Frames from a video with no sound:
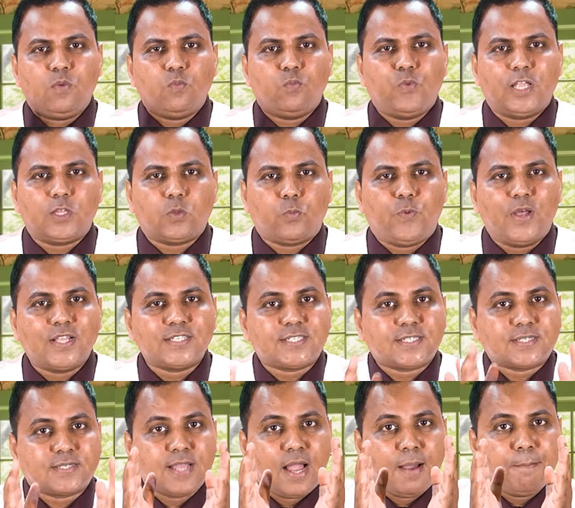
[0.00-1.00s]
him with
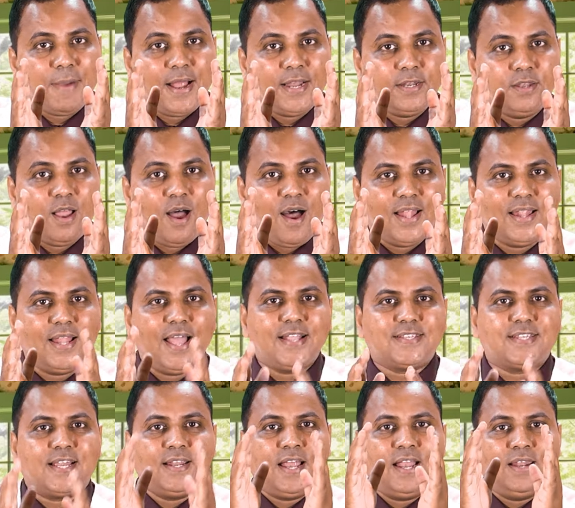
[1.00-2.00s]
wisdom and
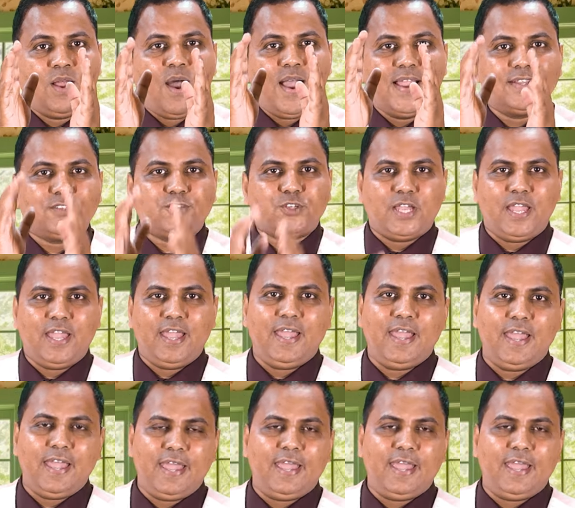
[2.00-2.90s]
knowledge and anointing.